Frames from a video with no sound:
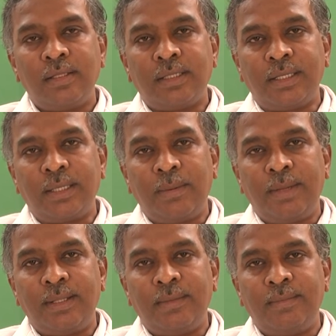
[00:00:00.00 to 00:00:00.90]

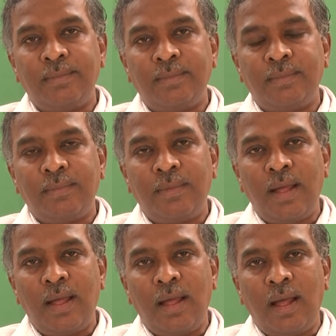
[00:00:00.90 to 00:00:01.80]
Secunderabad.
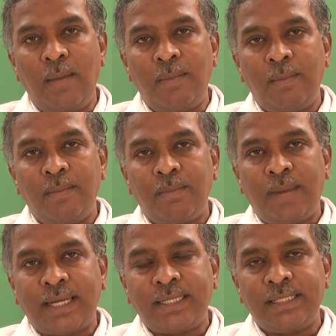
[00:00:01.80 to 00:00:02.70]
I am
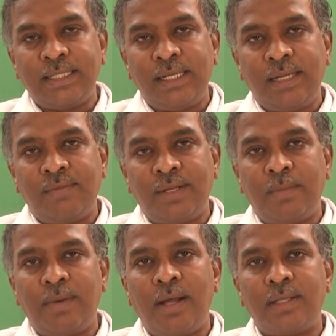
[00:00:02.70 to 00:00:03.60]
practicing here for the
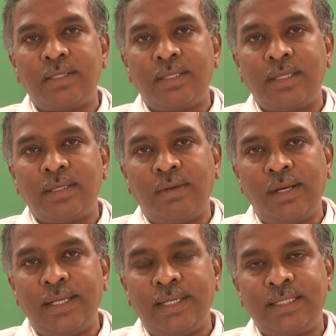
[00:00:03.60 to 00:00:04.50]
past
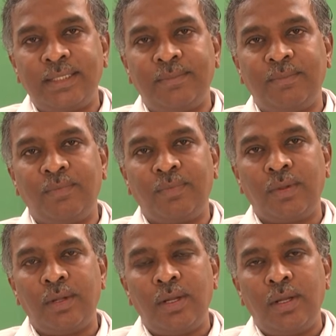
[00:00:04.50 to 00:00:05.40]
12 years.
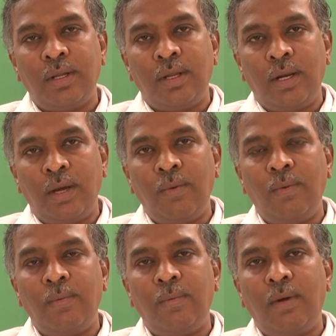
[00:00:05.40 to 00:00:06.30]

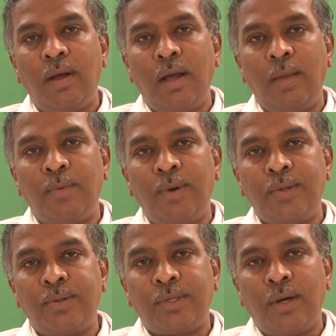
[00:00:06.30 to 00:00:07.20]
Now, I am going
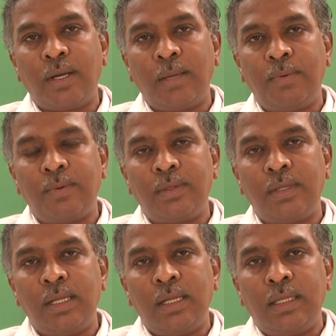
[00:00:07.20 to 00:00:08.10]
to talk about
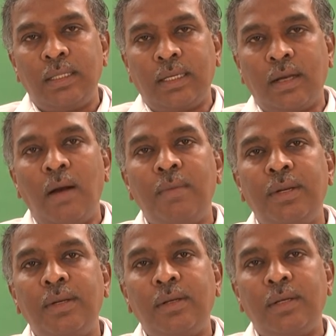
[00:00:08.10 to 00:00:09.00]
the
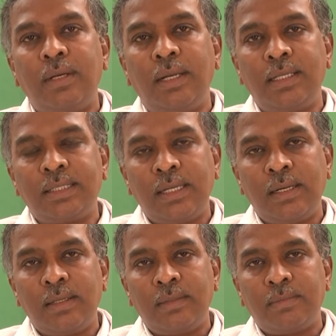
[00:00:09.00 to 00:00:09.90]
common
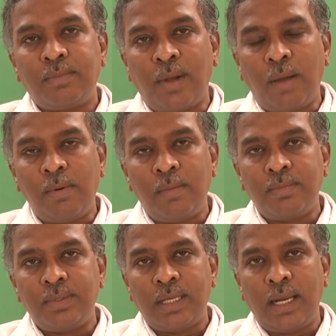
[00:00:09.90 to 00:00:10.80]
nasal
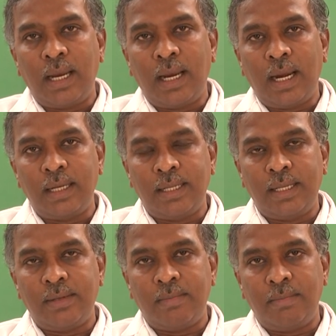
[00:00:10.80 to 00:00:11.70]
problems and
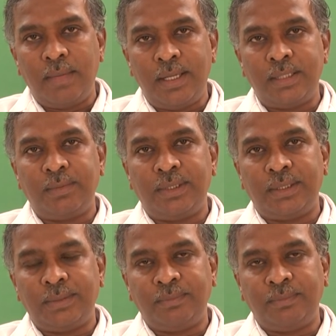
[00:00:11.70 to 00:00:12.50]
their management.